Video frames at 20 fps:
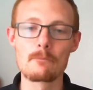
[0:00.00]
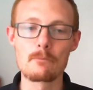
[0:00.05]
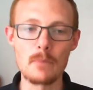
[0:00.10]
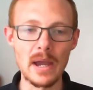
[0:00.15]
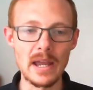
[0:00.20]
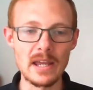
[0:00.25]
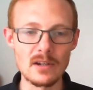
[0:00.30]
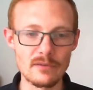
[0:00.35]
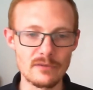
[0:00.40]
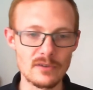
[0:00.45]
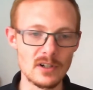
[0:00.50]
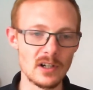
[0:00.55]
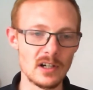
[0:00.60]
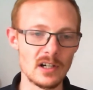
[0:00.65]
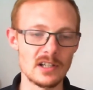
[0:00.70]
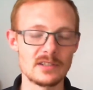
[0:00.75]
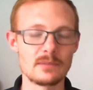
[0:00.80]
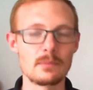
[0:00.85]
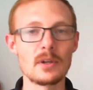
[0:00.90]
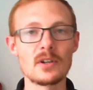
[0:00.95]
pane of
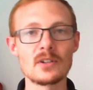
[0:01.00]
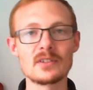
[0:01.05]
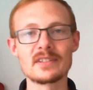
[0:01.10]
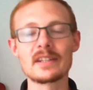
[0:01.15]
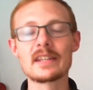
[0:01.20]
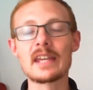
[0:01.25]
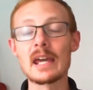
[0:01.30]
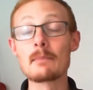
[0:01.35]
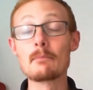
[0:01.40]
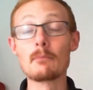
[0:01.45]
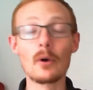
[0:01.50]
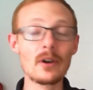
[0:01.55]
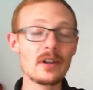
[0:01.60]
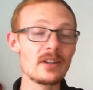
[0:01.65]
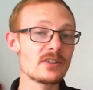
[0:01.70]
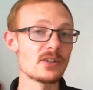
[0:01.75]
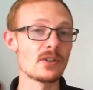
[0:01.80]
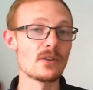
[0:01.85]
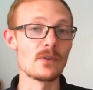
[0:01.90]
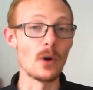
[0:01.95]
glass because it can
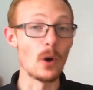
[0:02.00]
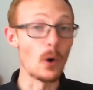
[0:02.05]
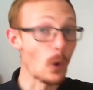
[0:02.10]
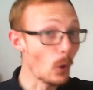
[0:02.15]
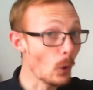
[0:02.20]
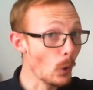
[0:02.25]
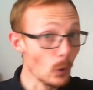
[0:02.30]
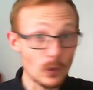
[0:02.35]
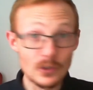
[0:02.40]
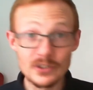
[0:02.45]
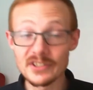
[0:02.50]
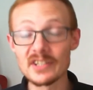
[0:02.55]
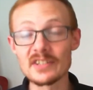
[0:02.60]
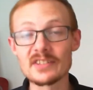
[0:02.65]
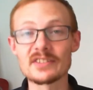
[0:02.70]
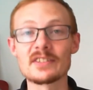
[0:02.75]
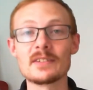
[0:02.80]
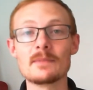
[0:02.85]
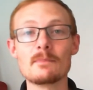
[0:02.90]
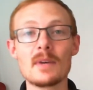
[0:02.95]
monitor the whole
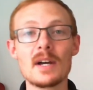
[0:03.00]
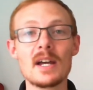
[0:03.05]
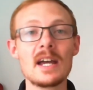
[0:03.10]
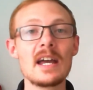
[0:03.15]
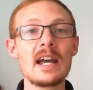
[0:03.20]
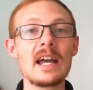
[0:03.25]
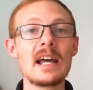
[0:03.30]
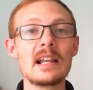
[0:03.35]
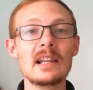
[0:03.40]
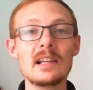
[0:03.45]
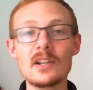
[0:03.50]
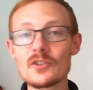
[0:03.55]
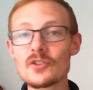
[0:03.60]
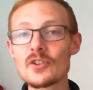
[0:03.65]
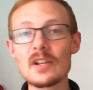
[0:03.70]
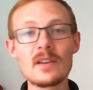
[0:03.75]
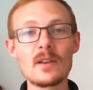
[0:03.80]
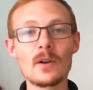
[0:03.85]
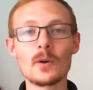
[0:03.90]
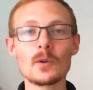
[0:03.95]
system,
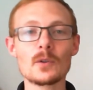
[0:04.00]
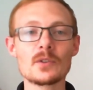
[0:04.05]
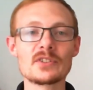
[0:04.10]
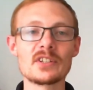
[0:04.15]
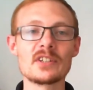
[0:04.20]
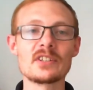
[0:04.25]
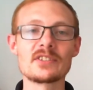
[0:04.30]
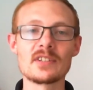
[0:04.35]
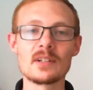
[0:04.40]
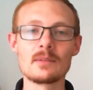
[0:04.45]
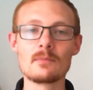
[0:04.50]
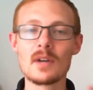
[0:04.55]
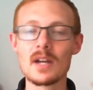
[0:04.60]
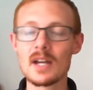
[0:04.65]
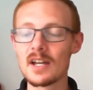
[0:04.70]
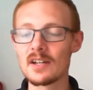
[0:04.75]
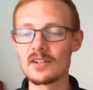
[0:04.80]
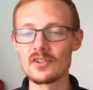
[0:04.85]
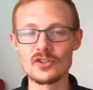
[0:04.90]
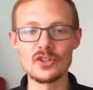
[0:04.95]
literally the whole system,
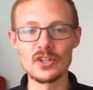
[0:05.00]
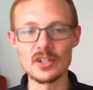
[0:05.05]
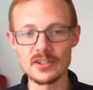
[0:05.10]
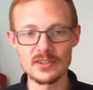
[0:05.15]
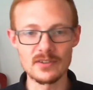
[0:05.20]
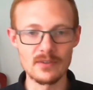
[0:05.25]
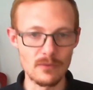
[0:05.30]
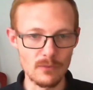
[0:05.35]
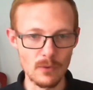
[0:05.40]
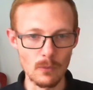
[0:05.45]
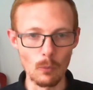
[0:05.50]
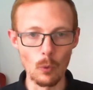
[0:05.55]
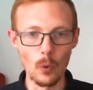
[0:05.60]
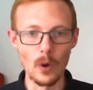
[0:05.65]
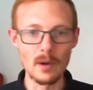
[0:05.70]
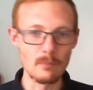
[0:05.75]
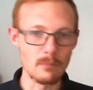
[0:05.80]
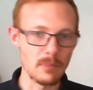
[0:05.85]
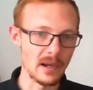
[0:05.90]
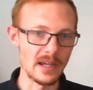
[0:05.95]
just from
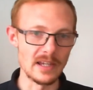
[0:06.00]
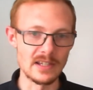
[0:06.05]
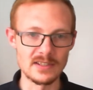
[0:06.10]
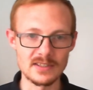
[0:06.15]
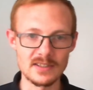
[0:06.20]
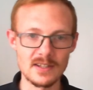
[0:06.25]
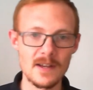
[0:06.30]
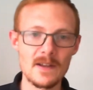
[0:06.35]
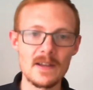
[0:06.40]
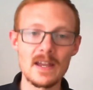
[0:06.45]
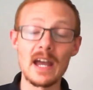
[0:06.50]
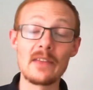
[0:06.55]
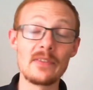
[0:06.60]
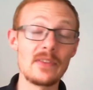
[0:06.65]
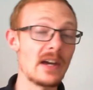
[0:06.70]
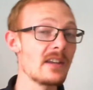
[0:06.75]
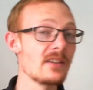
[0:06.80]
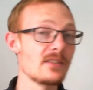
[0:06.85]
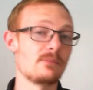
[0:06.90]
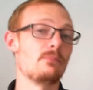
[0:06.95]
one place. And
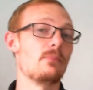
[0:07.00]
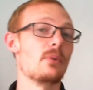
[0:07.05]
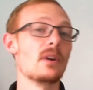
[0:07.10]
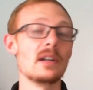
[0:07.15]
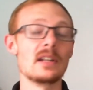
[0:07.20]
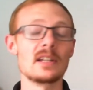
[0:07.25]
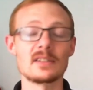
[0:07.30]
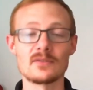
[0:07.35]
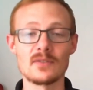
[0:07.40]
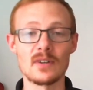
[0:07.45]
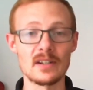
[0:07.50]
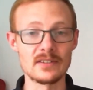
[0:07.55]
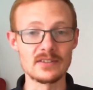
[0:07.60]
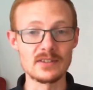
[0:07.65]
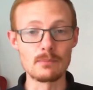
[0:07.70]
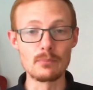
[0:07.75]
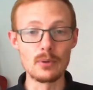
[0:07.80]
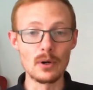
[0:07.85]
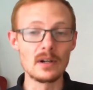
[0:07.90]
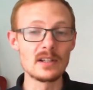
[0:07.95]
that is brilliant, right? It's
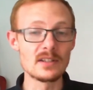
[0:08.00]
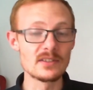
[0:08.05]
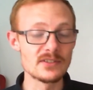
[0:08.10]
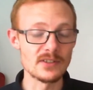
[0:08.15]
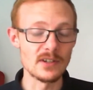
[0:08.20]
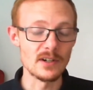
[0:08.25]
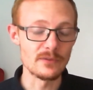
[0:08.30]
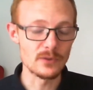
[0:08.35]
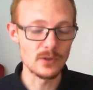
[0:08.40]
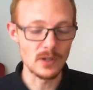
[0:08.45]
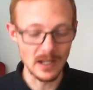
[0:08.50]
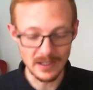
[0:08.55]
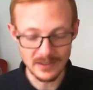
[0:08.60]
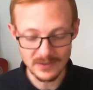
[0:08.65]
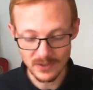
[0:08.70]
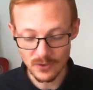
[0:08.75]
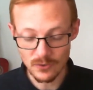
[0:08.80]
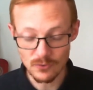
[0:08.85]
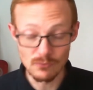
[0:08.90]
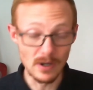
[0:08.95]
brilliant software.
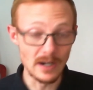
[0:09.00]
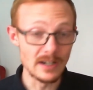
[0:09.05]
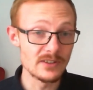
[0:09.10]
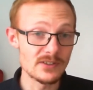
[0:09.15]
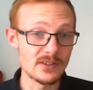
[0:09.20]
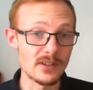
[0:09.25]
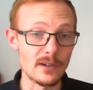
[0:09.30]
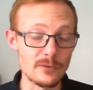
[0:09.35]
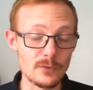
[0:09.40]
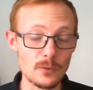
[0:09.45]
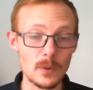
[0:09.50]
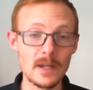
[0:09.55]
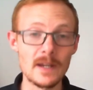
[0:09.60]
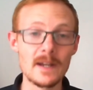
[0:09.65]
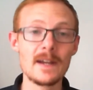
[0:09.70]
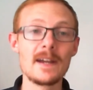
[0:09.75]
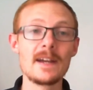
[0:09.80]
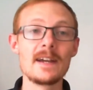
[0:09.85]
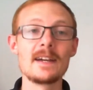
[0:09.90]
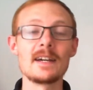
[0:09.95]
It's great software.
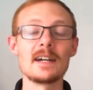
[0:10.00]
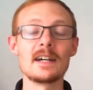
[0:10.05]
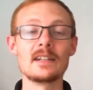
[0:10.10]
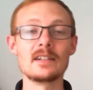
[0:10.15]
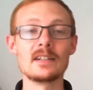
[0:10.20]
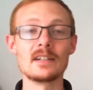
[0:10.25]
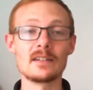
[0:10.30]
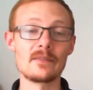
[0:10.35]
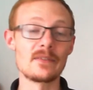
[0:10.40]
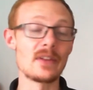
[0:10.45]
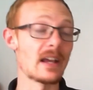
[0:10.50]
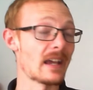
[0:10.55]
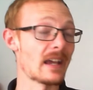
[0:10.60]
And the